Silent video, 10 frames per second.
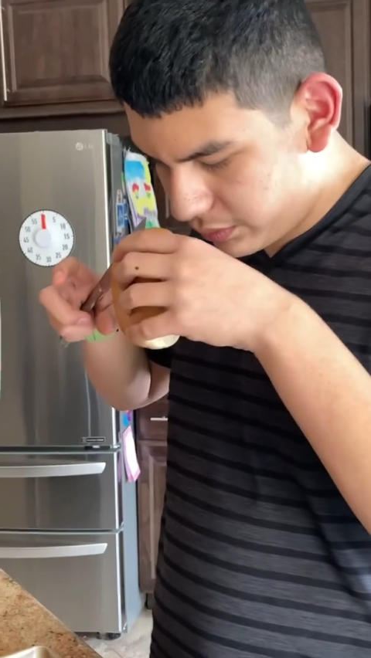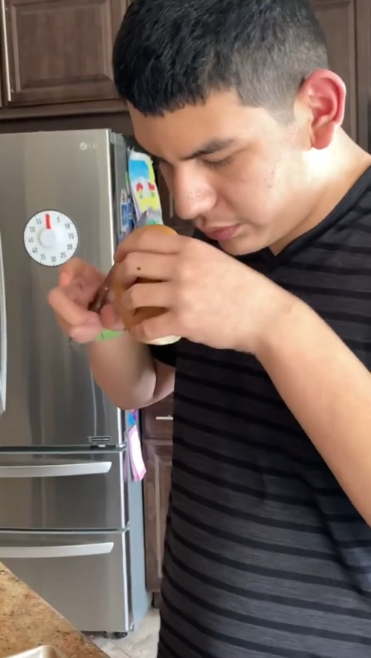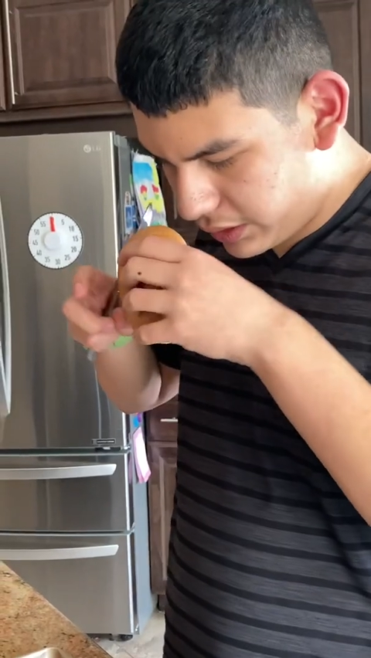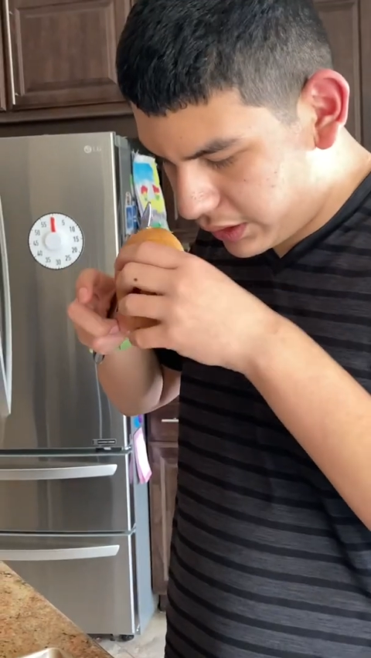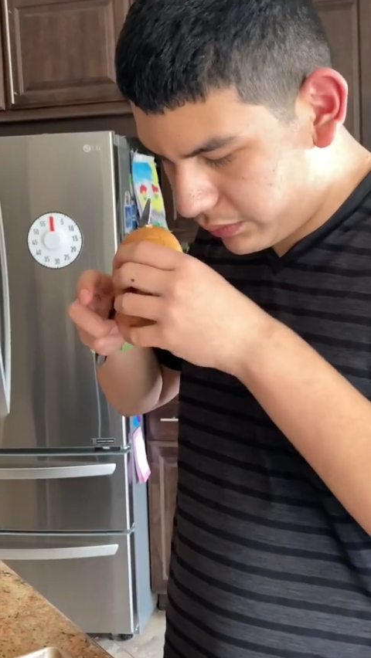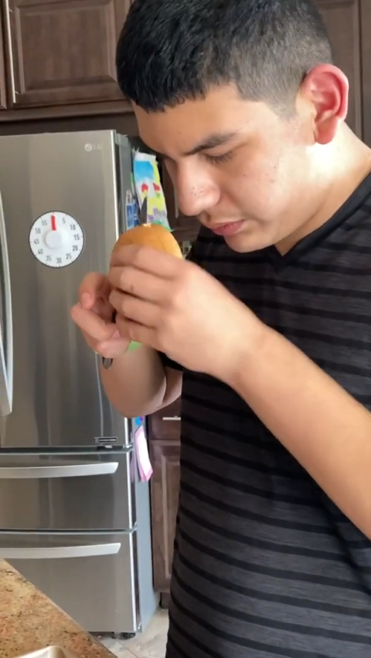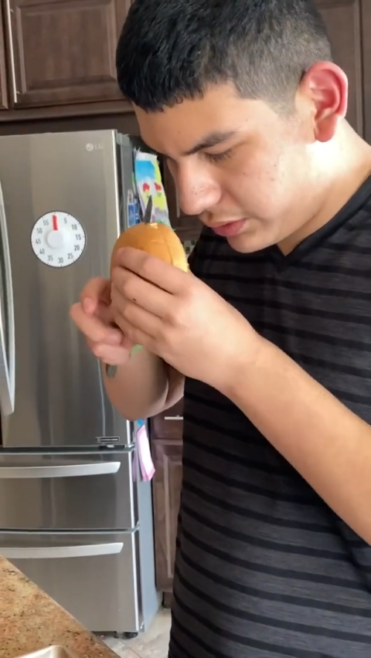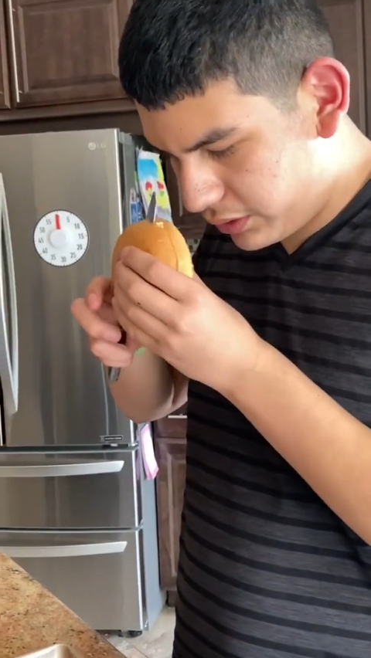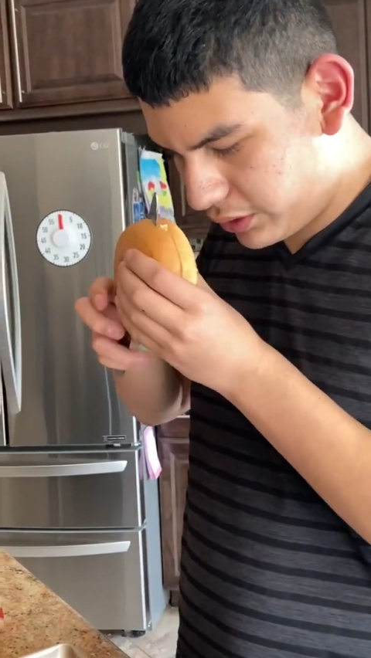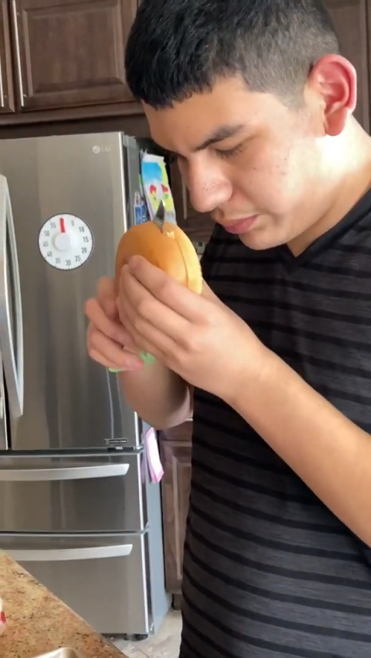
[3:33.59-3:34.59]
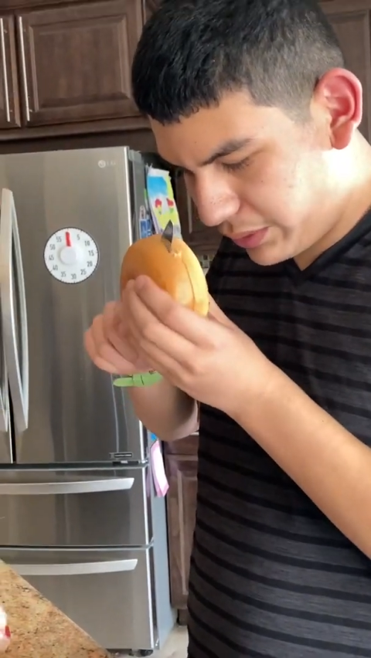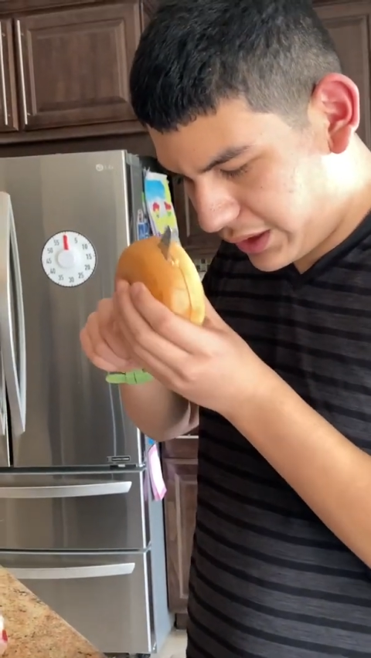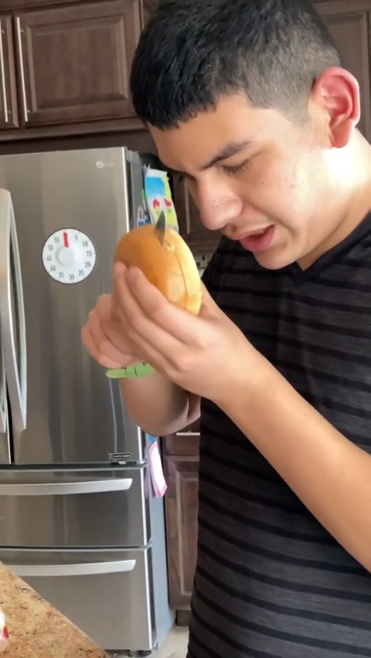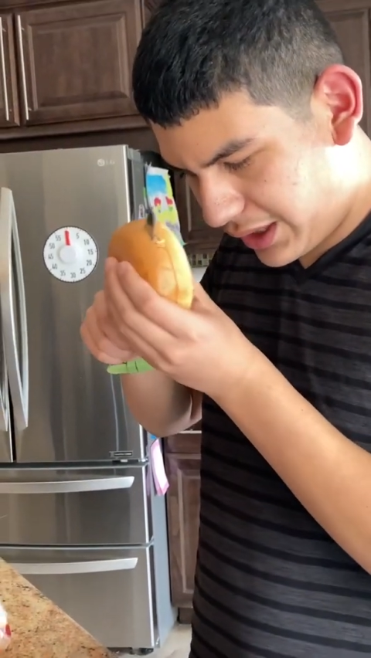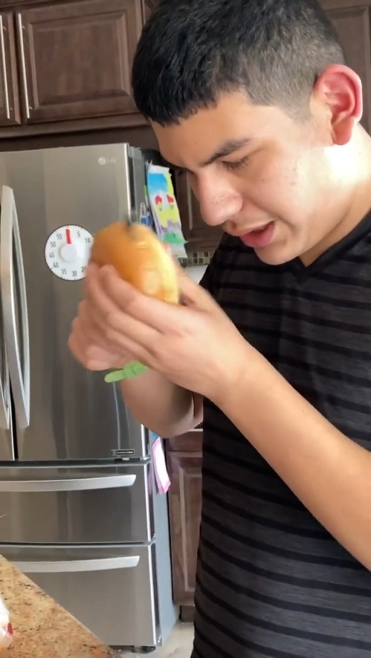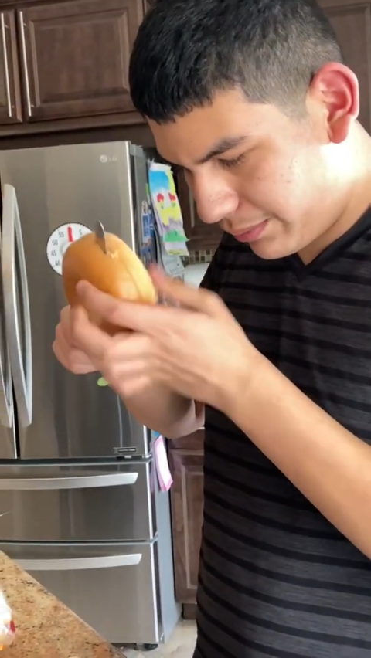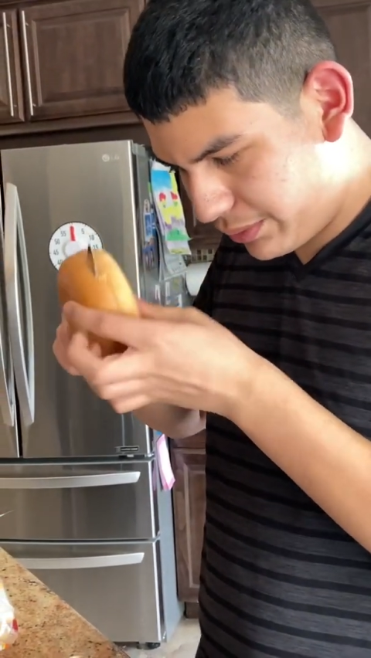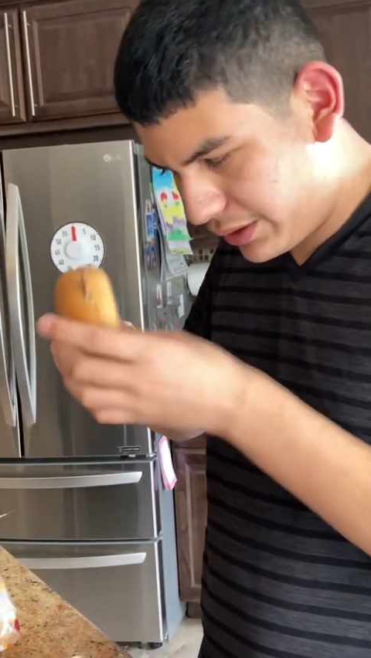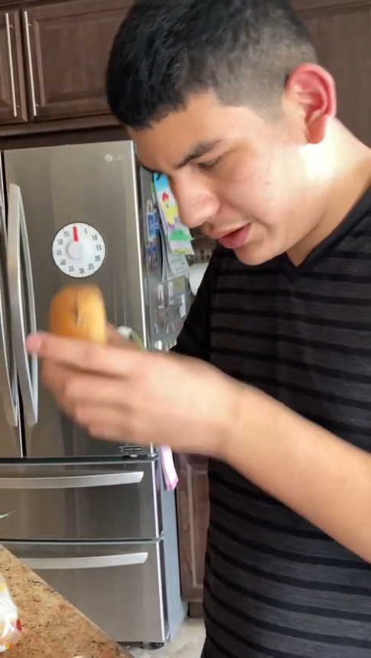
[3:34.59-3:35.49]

where it won't open up.